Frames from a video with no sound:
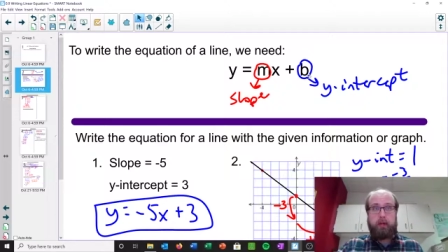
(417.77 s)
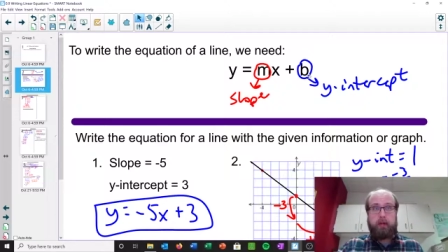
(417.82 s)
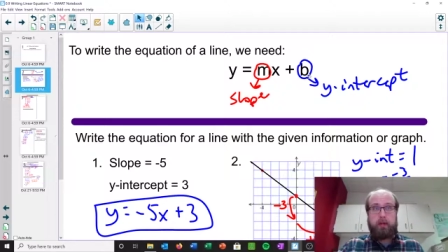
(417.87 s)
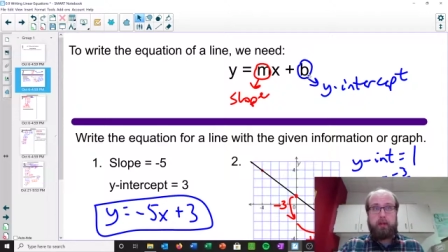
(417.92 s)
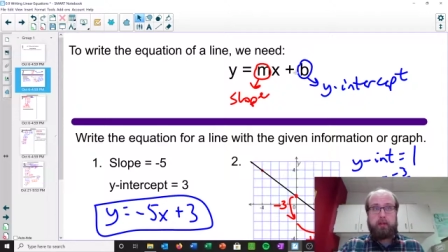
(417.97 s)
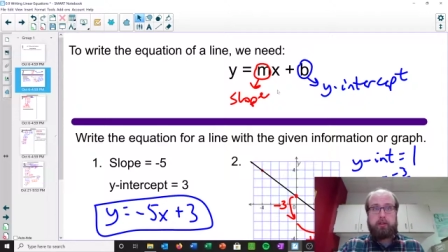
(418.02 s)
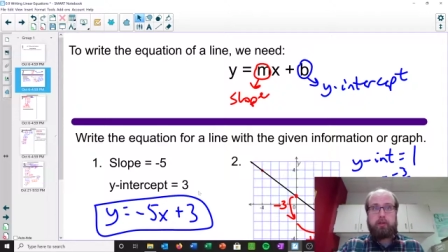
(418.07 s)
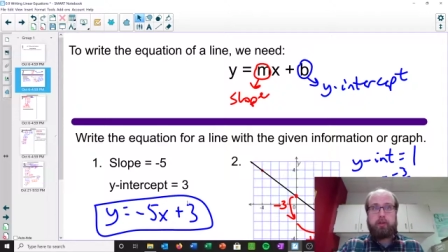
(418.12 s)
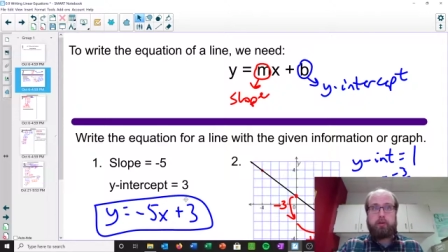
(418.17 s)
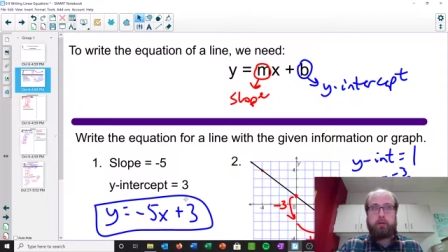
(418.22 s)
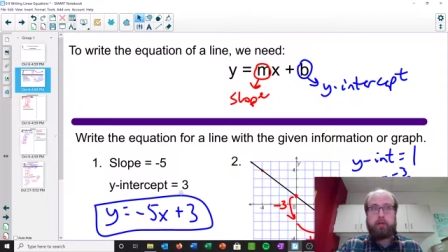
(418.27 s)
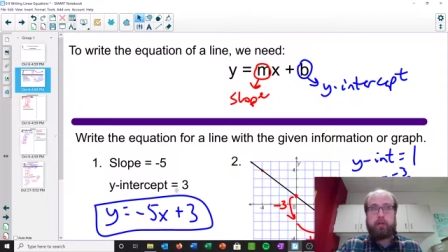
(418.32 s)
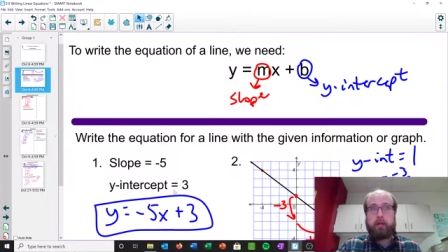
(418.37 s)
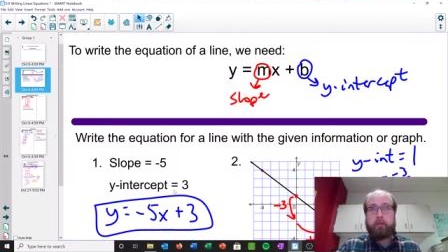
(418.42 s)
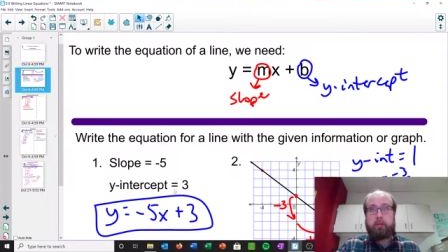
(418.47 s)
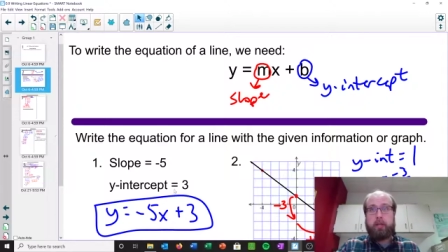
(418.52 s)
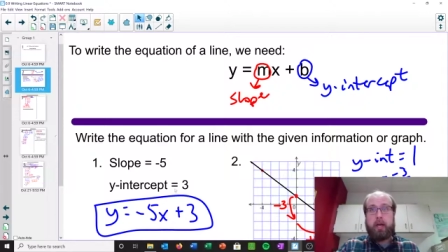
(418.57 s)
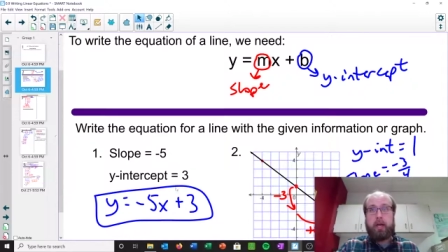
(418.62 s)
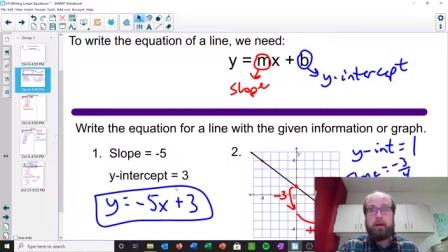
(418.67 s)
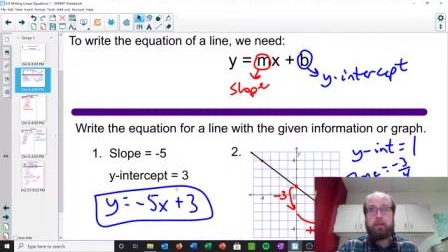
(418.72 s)
So
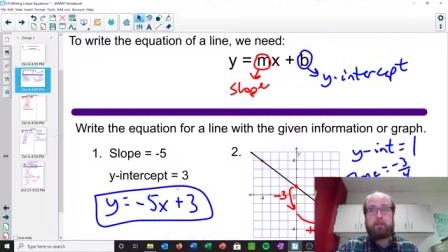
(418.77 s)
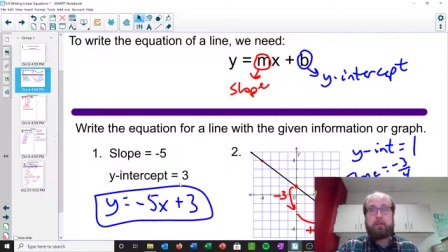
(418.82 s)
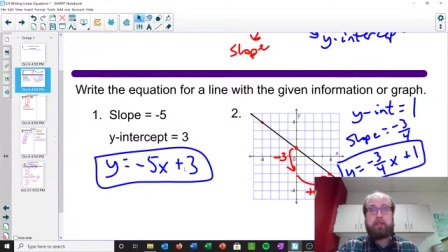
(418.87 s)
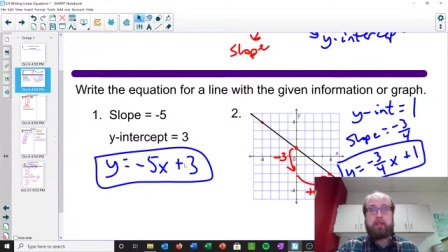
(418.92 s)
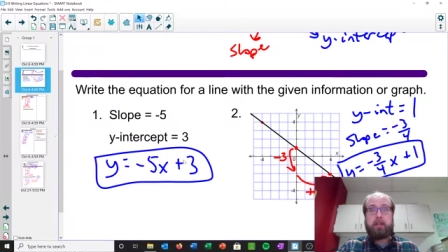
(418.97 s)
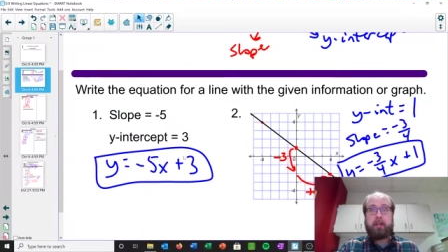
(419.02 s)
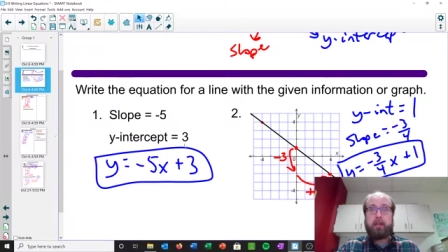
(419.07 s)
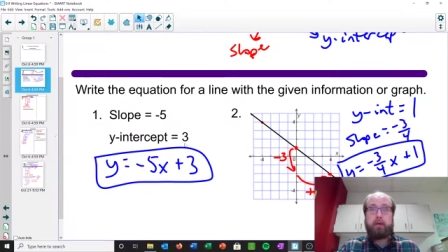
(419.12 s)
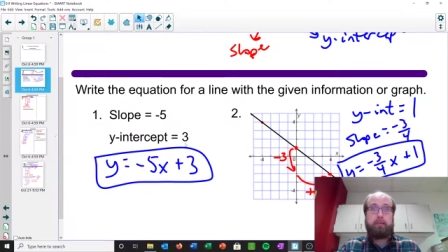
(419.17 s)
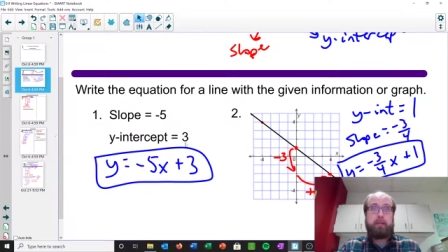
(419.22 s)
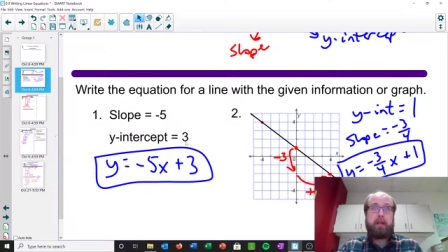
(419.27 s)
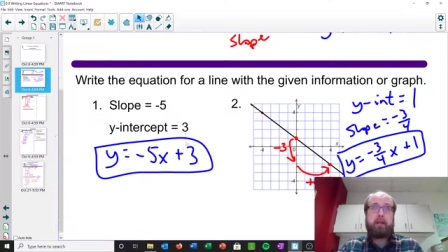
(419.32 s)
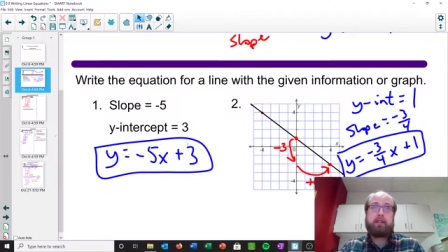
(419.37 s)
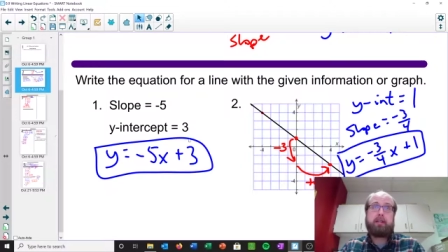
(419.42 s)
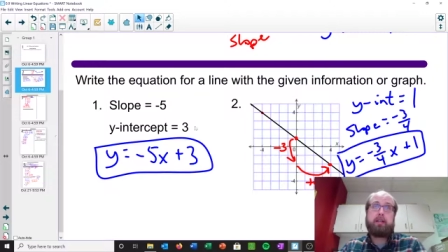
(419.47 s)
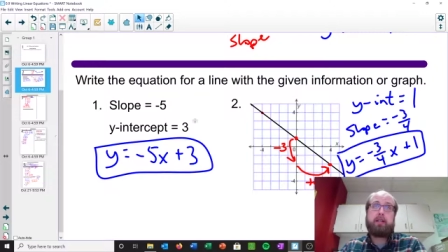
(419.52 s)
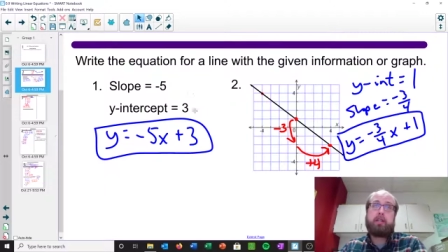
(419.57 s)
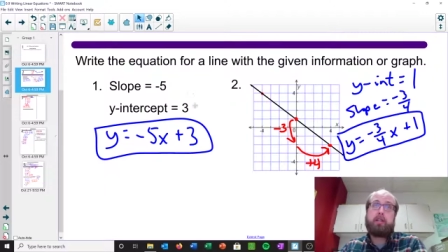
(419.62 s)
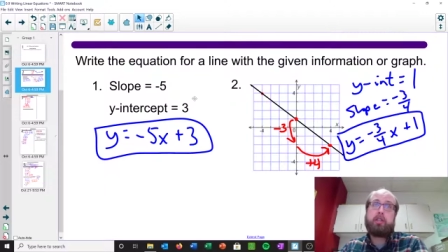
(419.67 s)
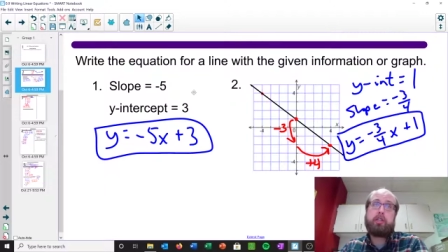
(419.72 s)
sometimes you're
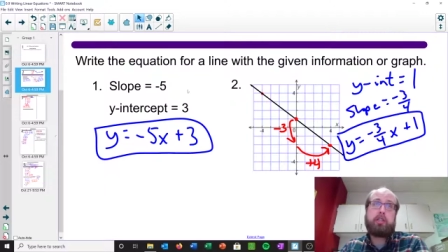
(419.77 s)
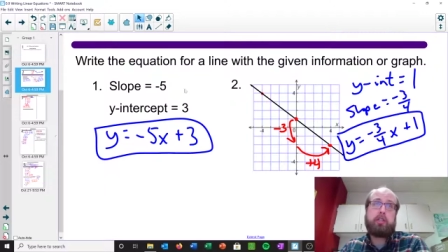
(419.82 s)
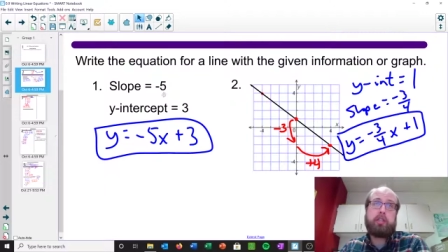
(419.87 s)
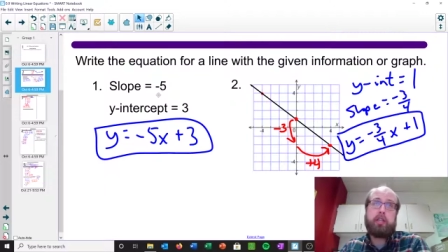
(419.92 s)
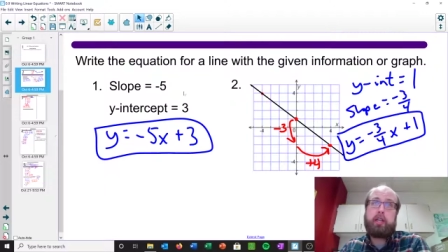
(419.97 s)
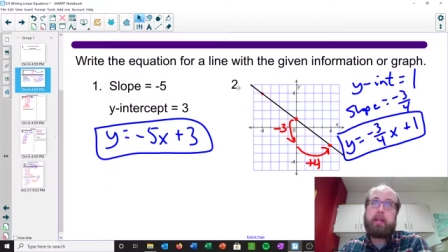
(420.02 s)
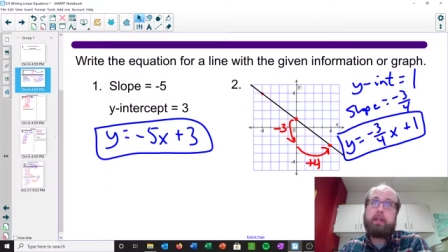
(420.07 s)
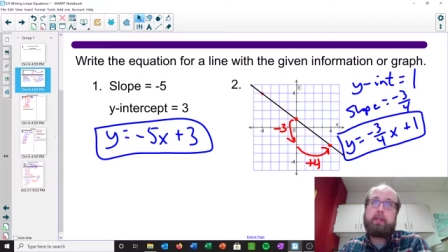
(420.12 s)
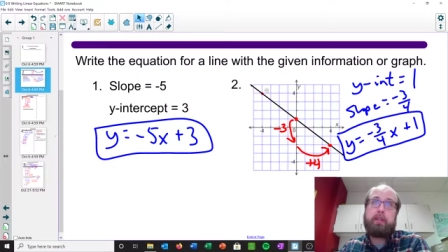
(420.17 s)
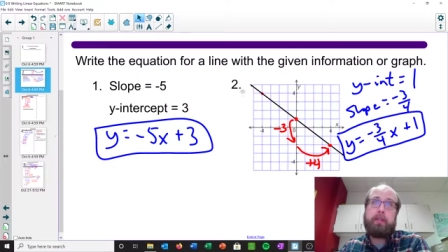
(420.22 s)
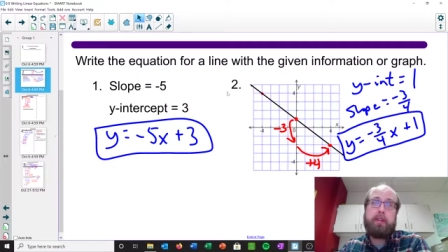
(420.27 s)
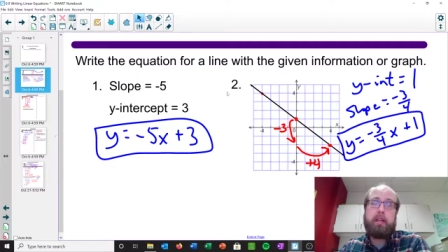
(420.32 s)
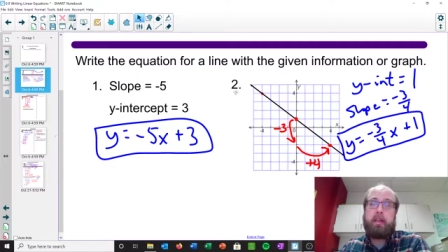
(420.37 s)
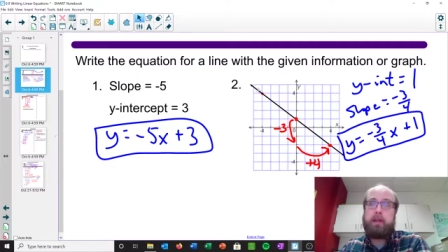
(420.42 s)
basically just given the